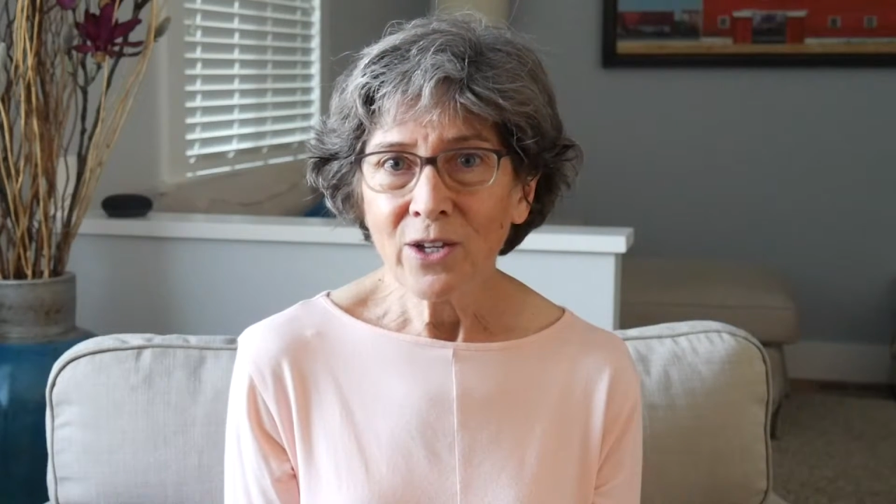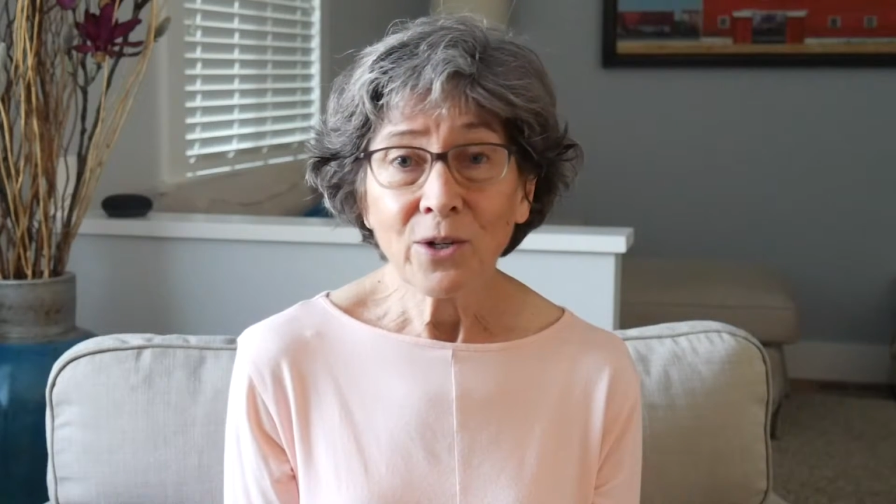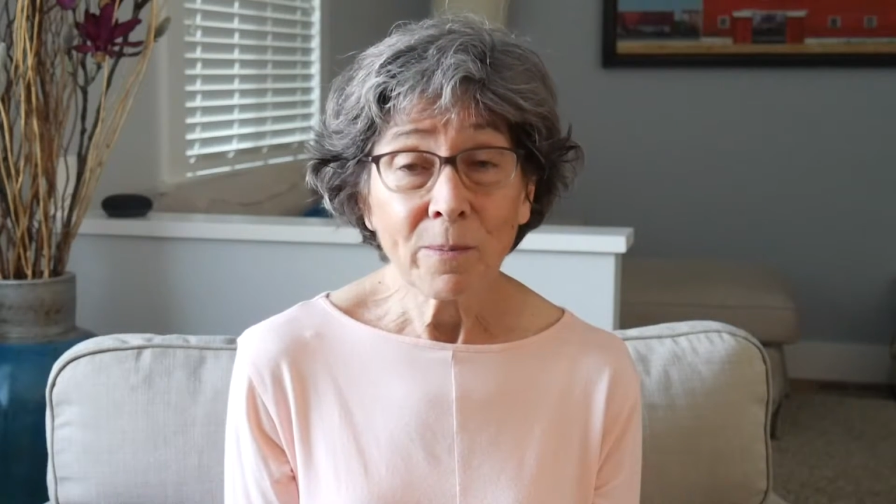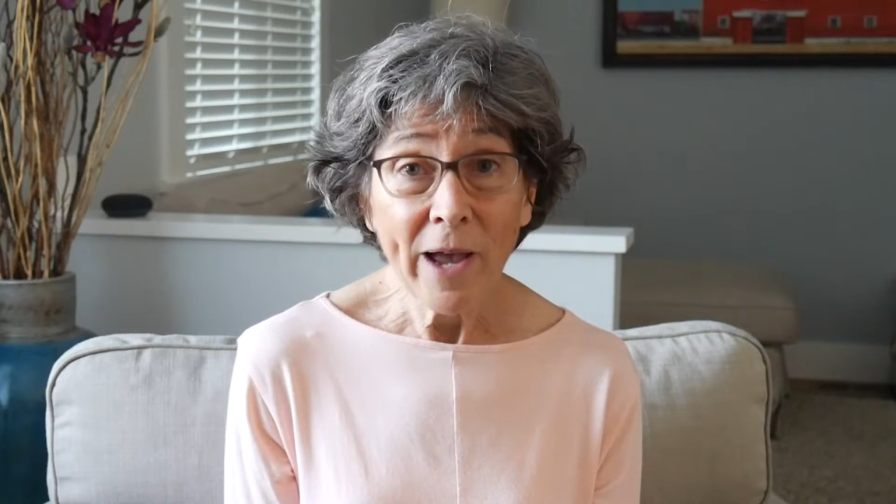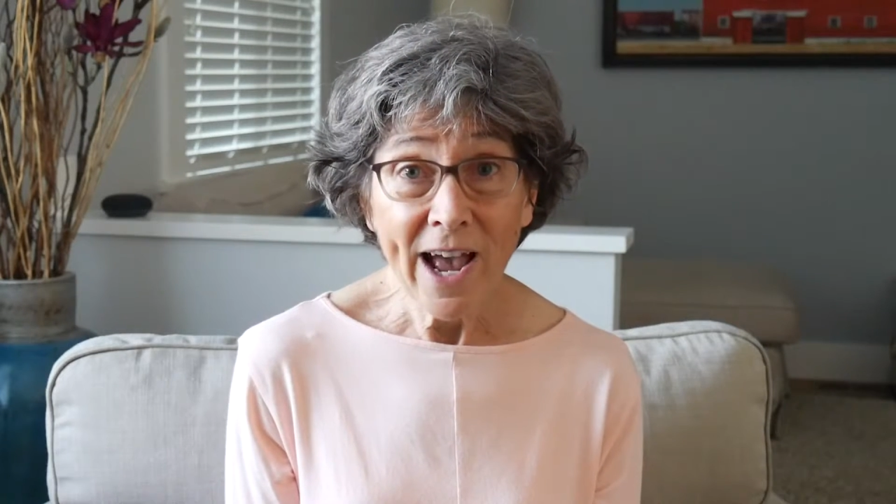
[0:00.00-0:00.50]

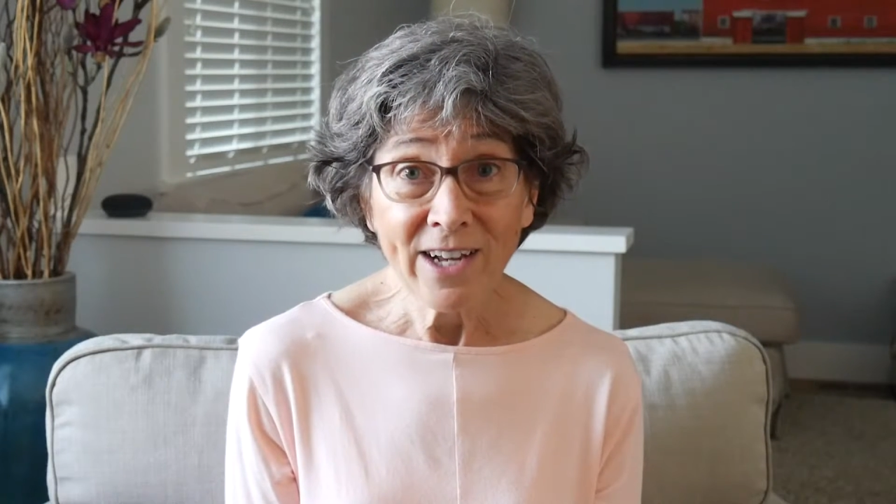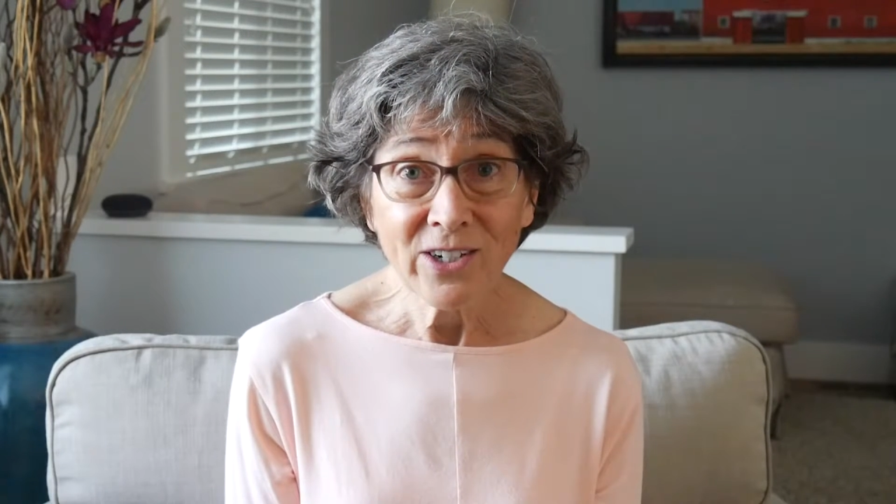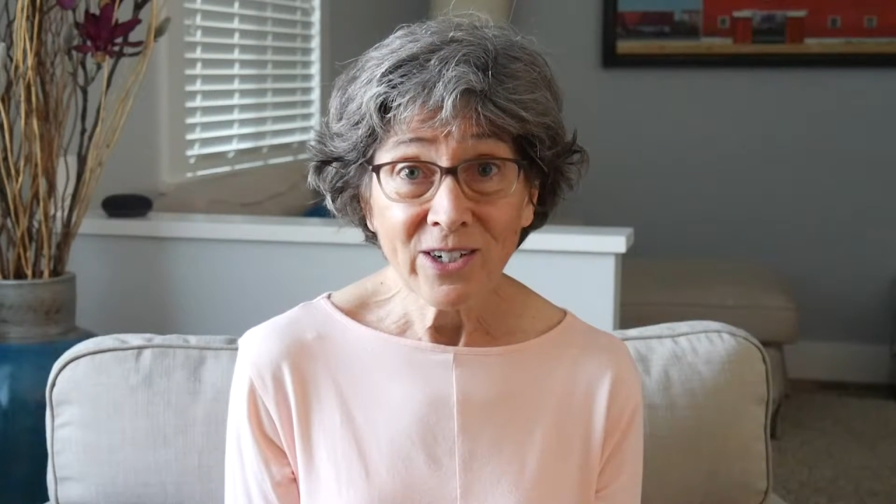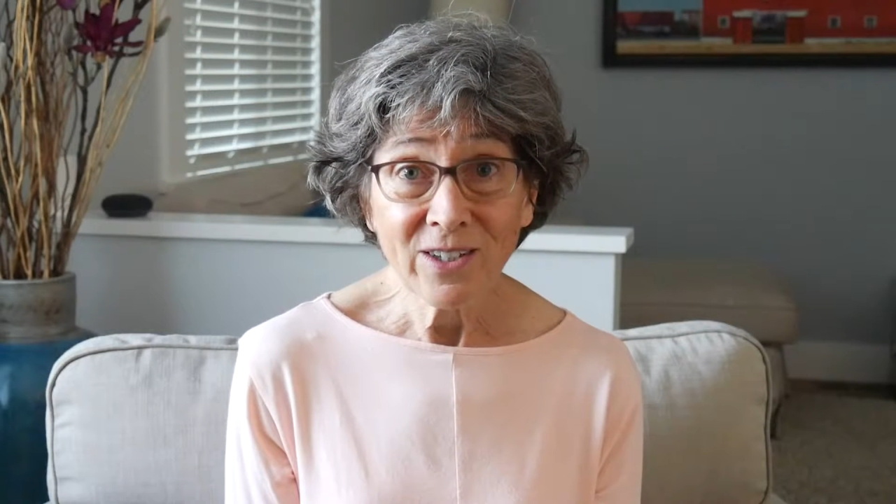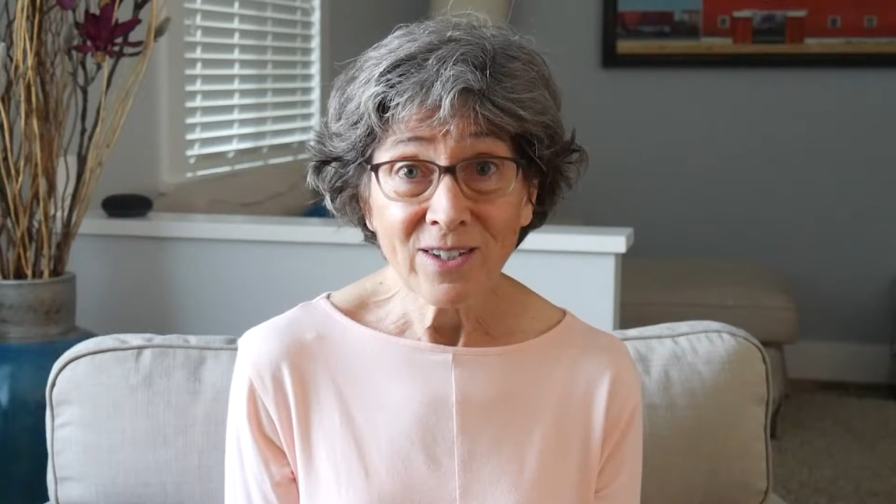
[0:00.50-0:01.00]
your
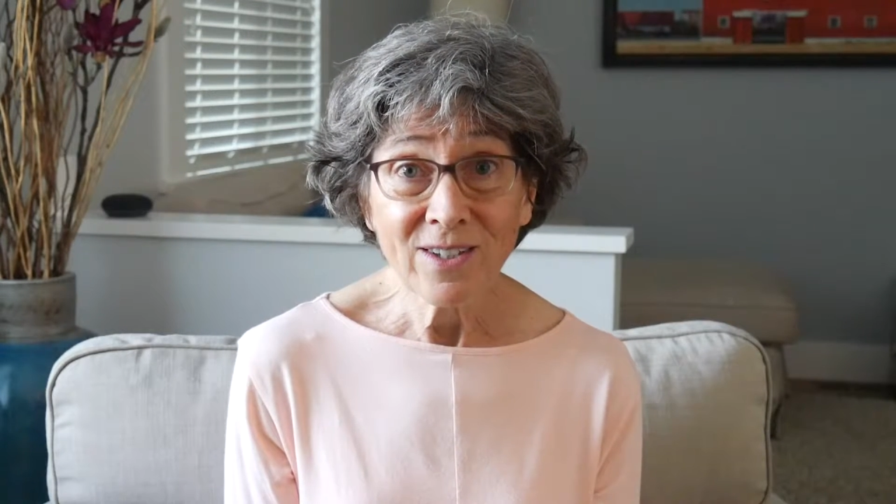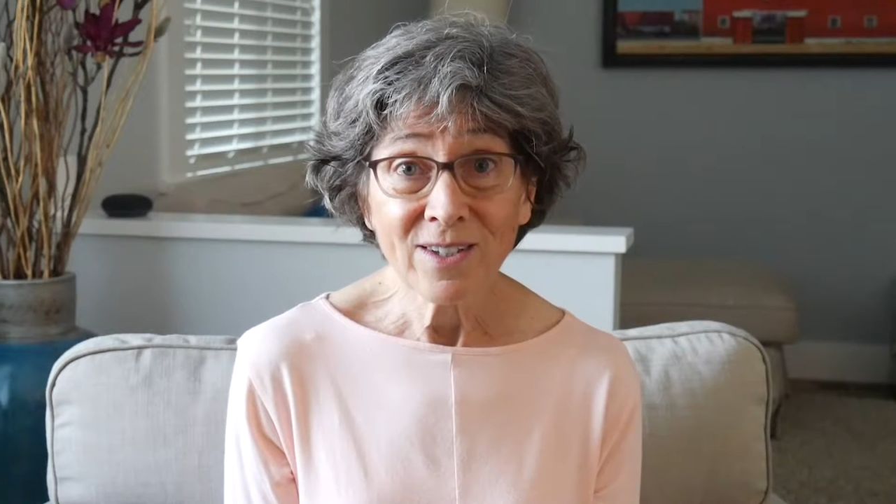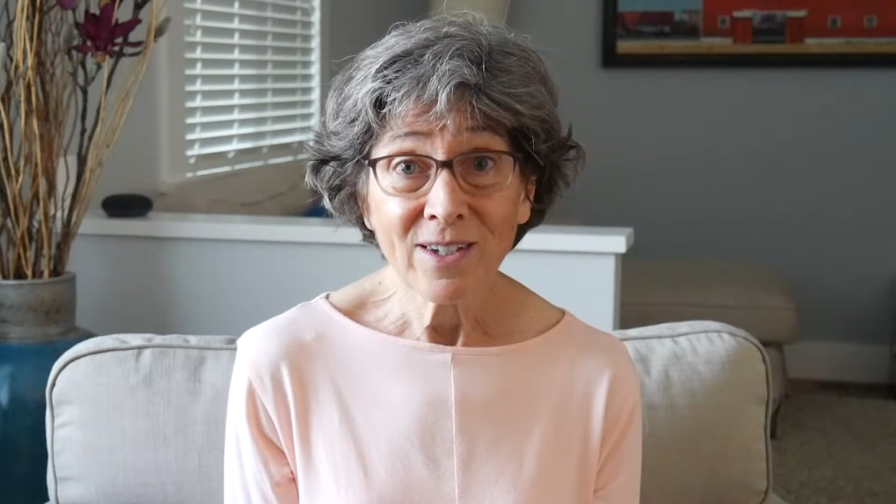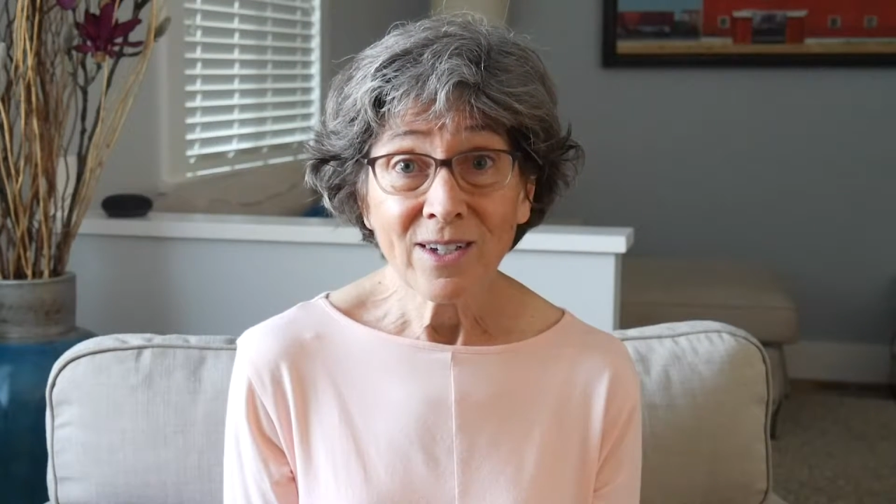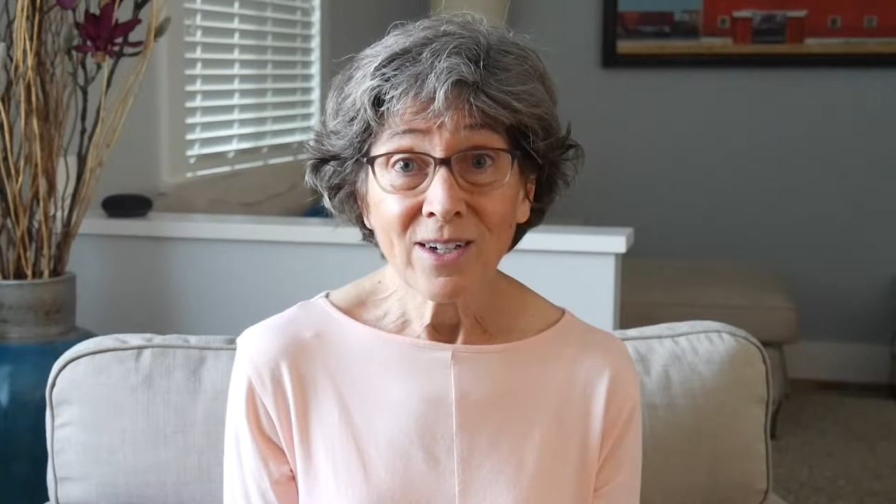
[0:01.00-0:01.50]

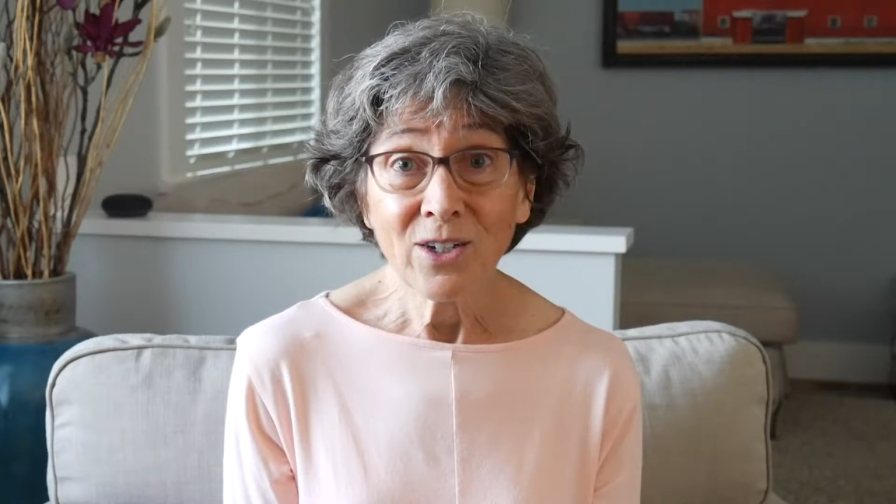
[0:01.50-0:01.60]
passions,